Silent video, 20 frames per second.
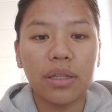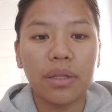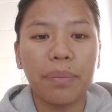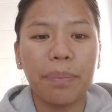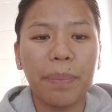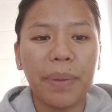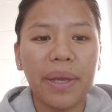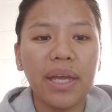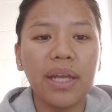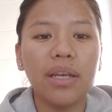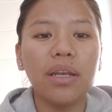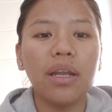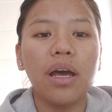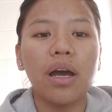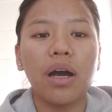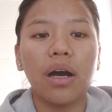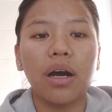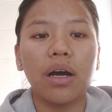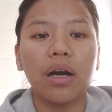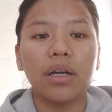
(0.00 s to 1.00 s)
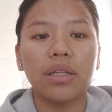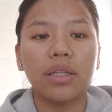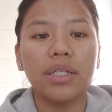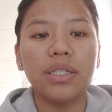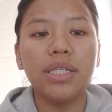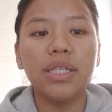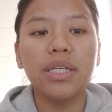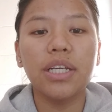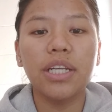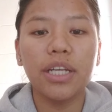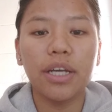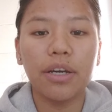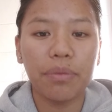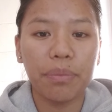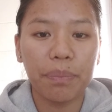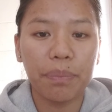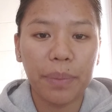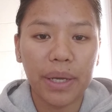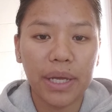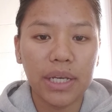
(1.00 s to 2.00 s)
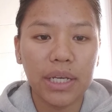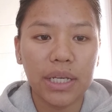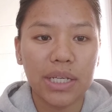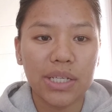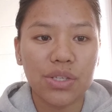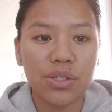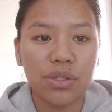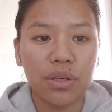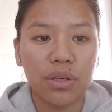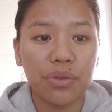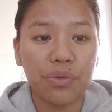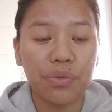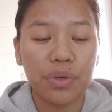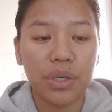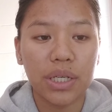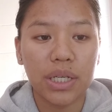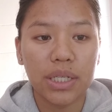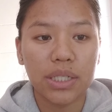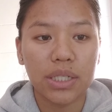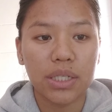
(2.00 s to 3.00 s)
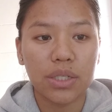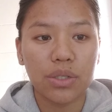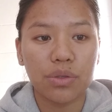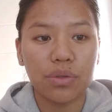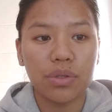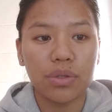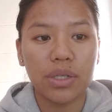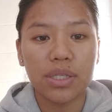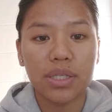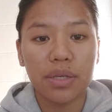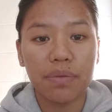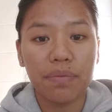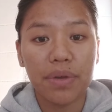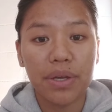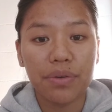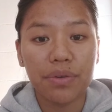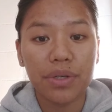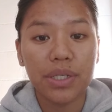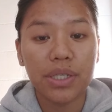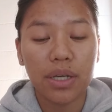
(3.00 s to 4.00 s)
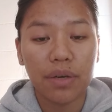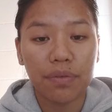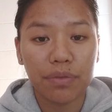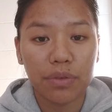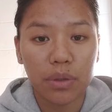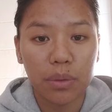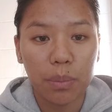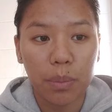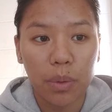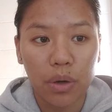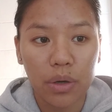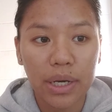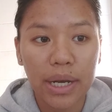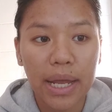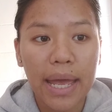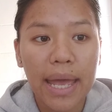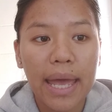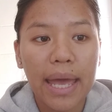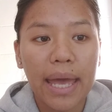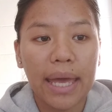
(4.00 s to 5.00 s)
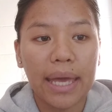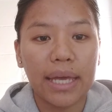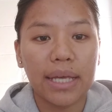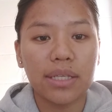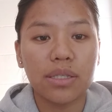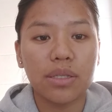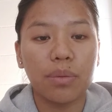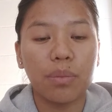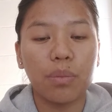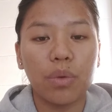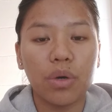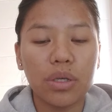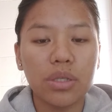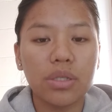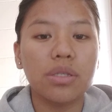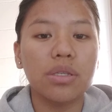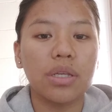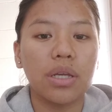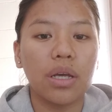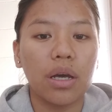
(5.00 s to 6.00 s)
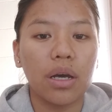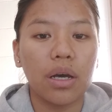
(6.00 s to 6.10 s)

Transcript: The degree of pain is not related to the severity of the burn, as the most